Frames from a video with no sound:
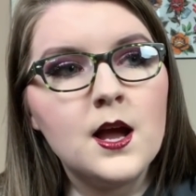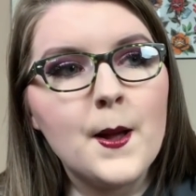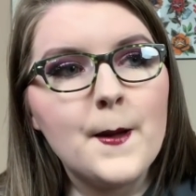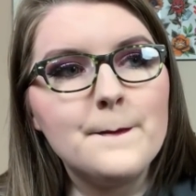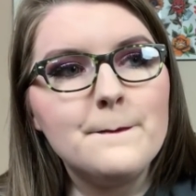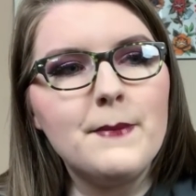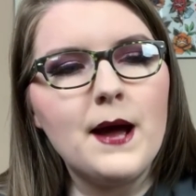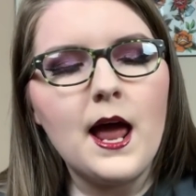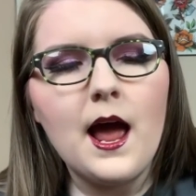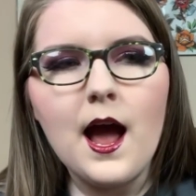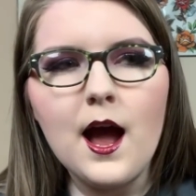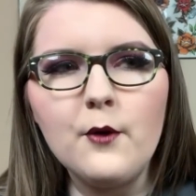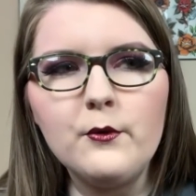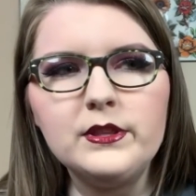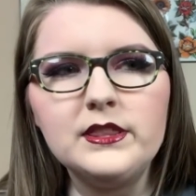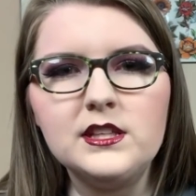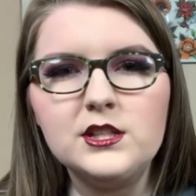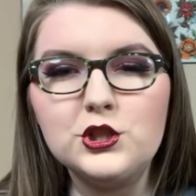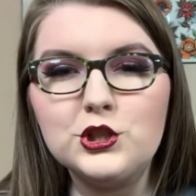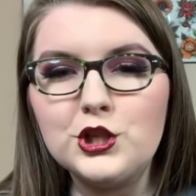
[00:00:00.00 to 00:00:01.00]
but how
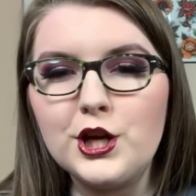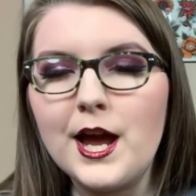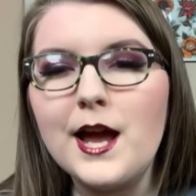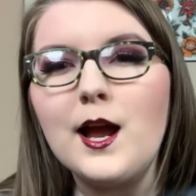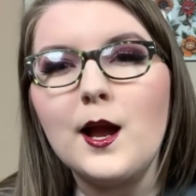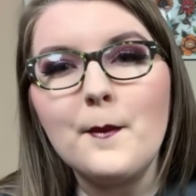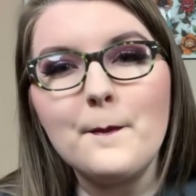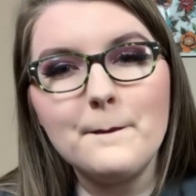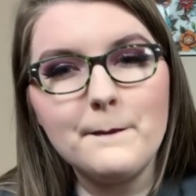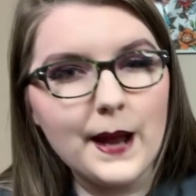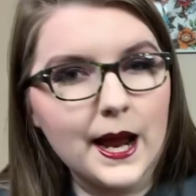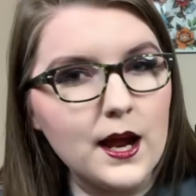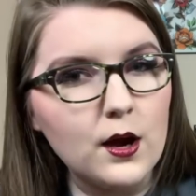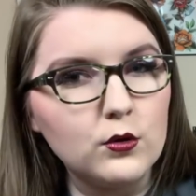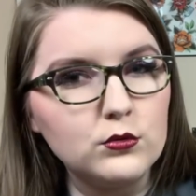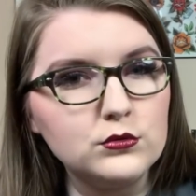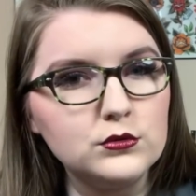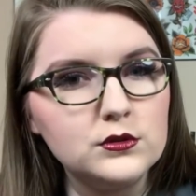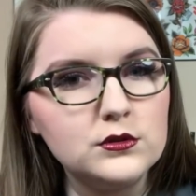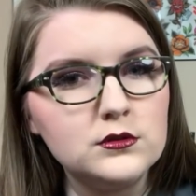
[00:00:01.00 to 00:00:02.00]
would this check
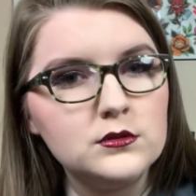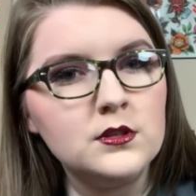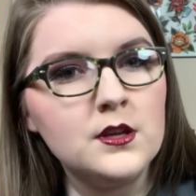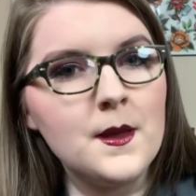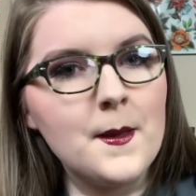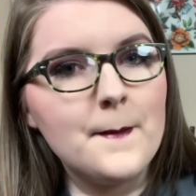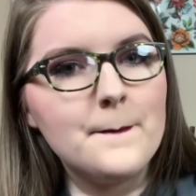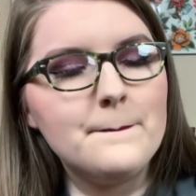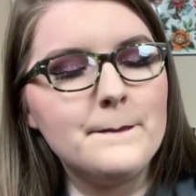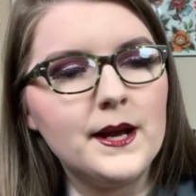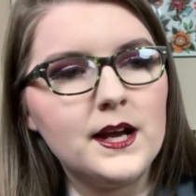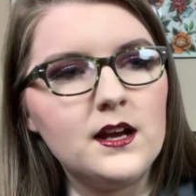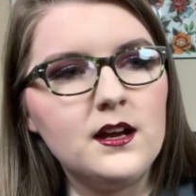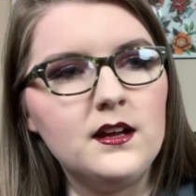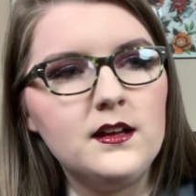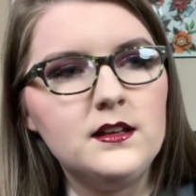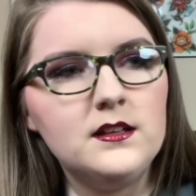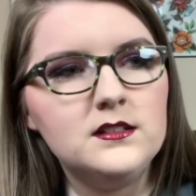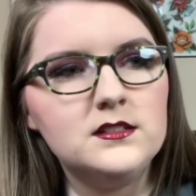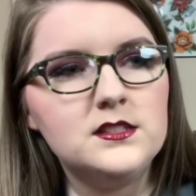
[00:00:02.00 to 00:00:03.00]
bounce?
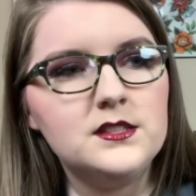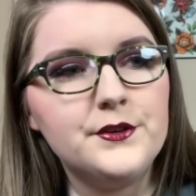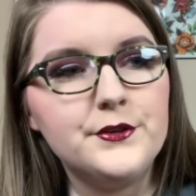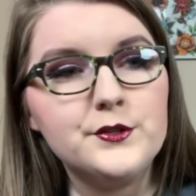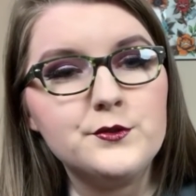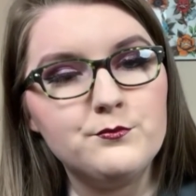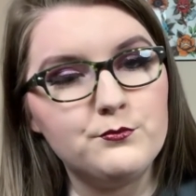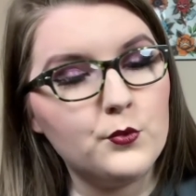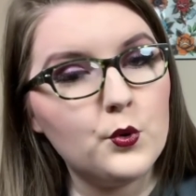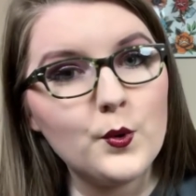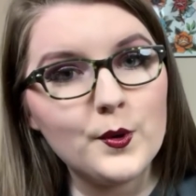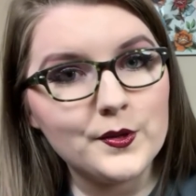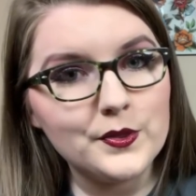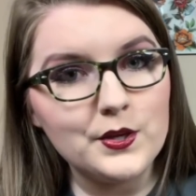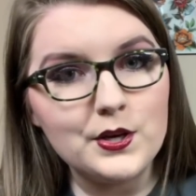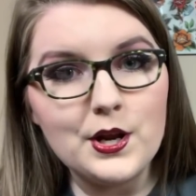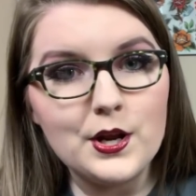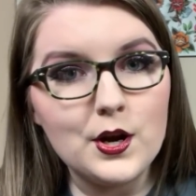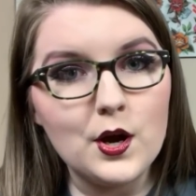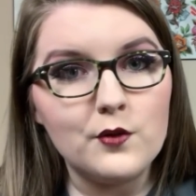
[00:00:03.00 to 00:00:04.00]
Because there's more
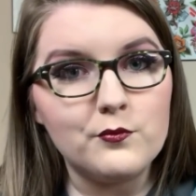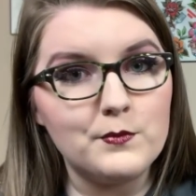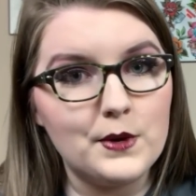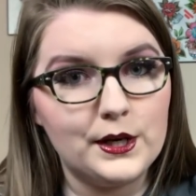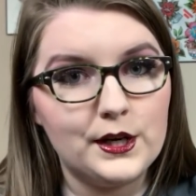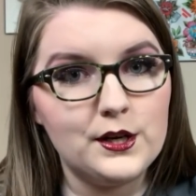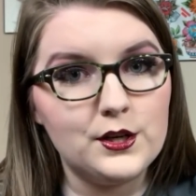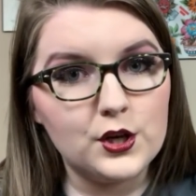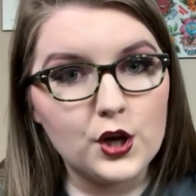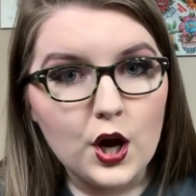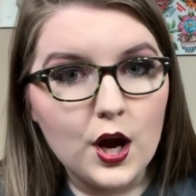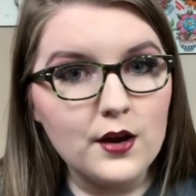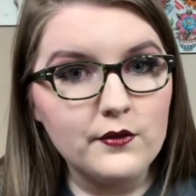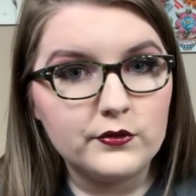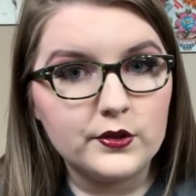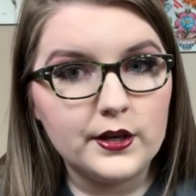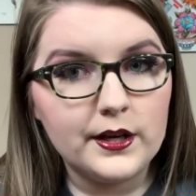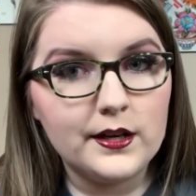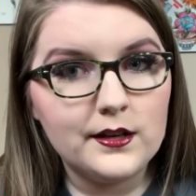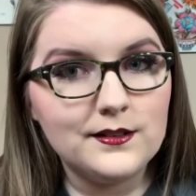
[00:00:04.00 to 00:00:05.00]
than enough money to
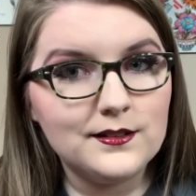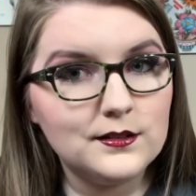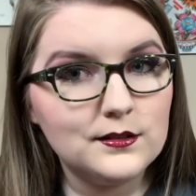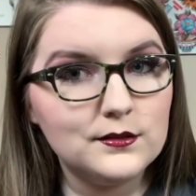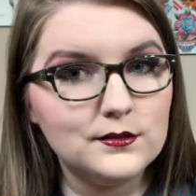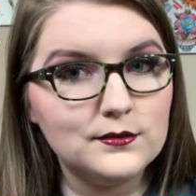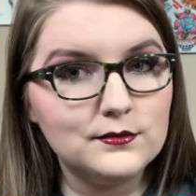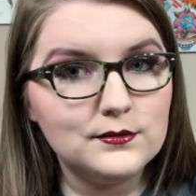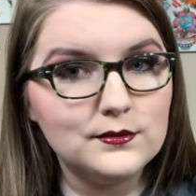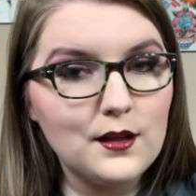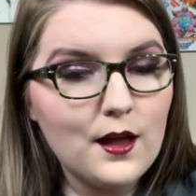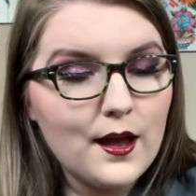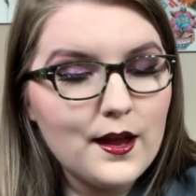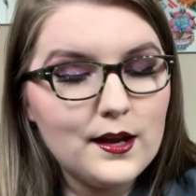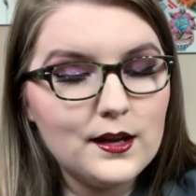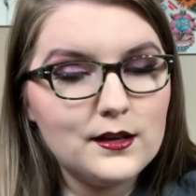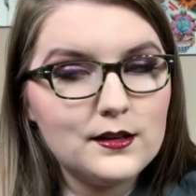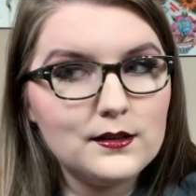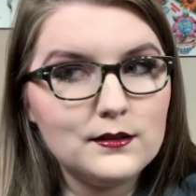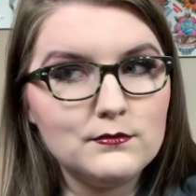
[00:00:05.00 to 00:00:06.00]
cover it.
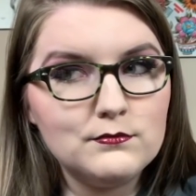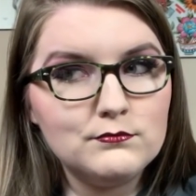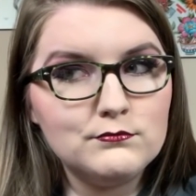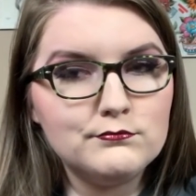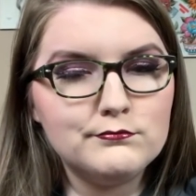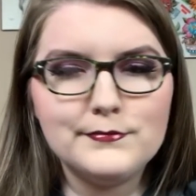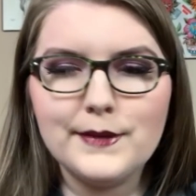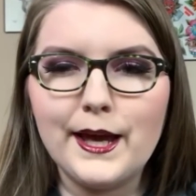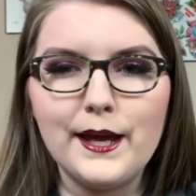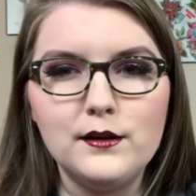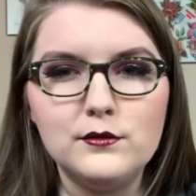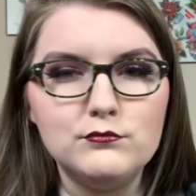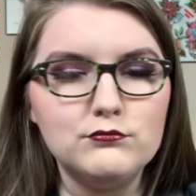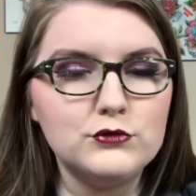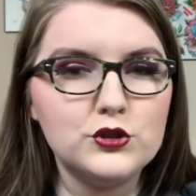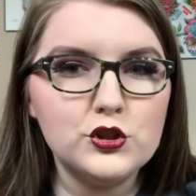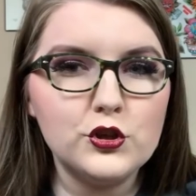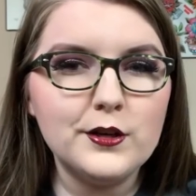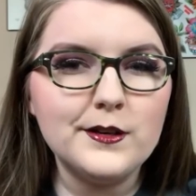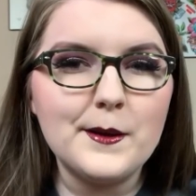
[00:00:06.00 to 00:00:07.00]
Like, it
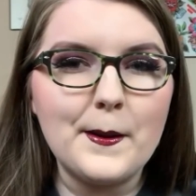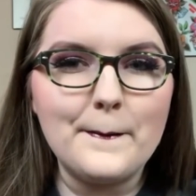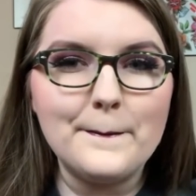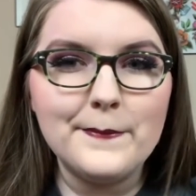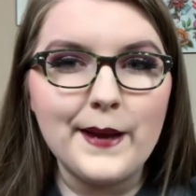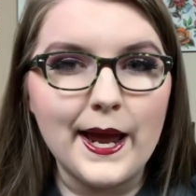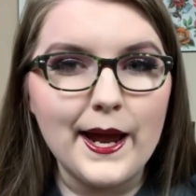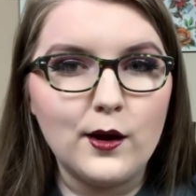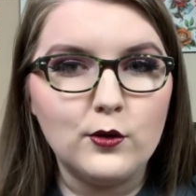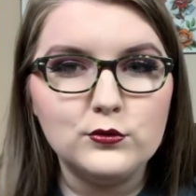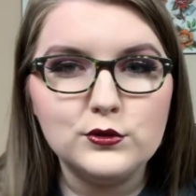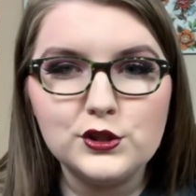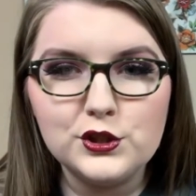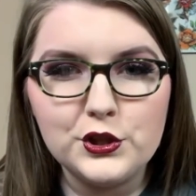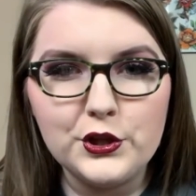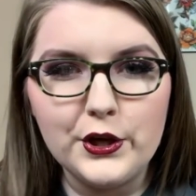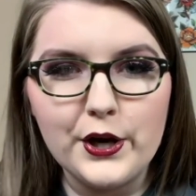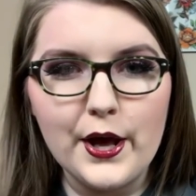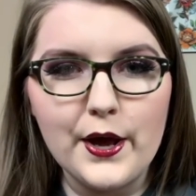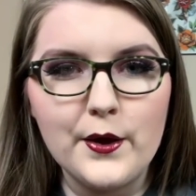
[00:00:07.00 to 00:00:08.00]
shouldn't bounce,
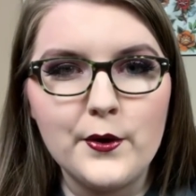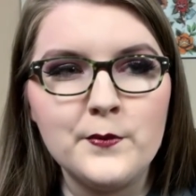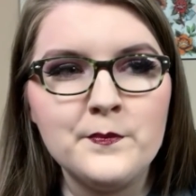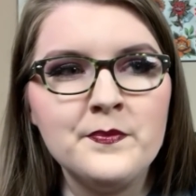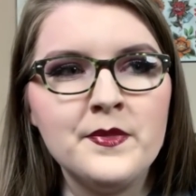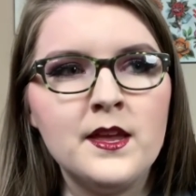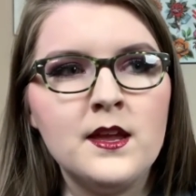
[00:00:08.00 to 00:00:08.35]
you know?